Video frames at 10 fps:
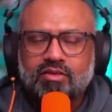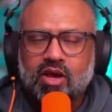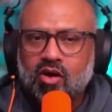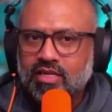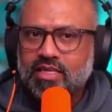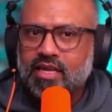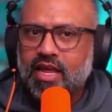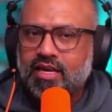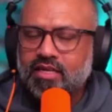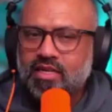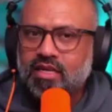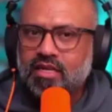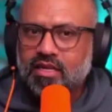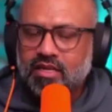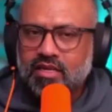So how does
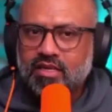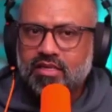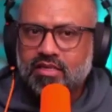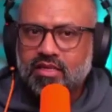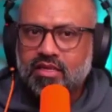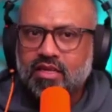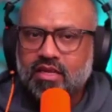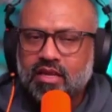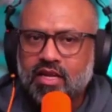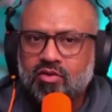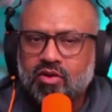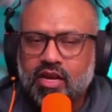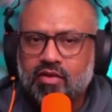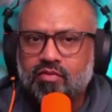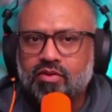clarity
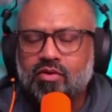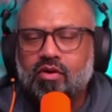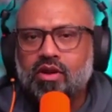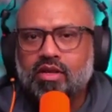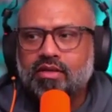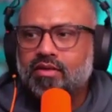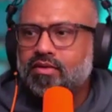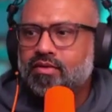resonating with you all?